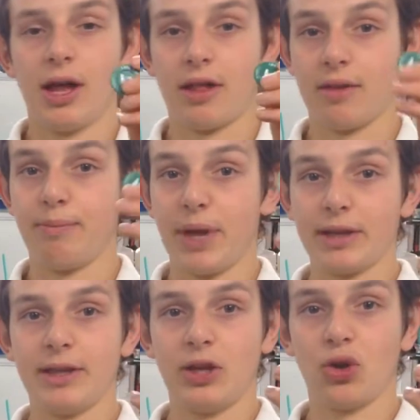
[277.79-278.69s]
has a
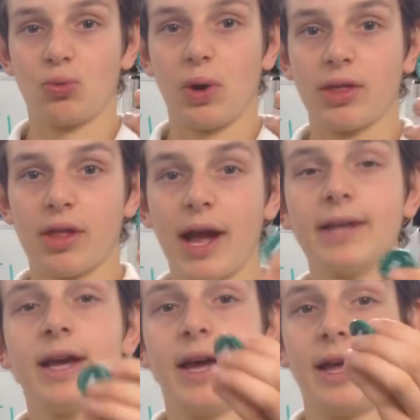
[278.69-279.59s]
big T on one
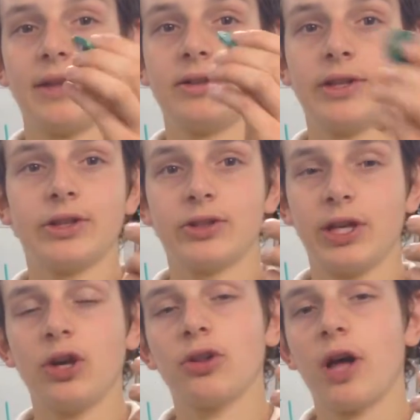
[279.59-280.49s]
side and a little
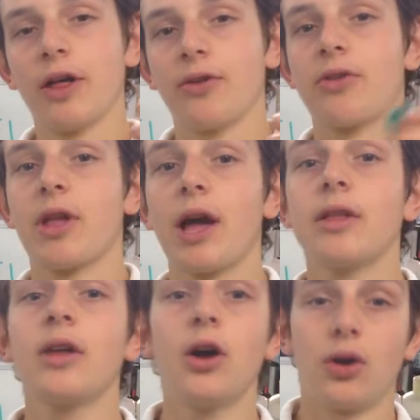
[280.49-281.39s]
t on the other
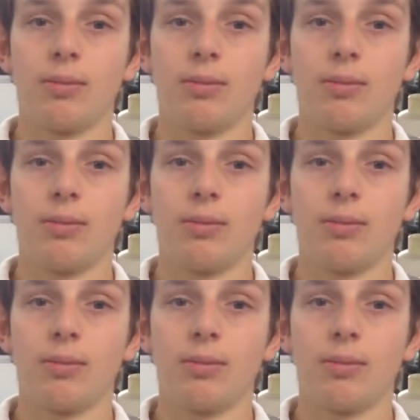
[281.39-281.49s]
side,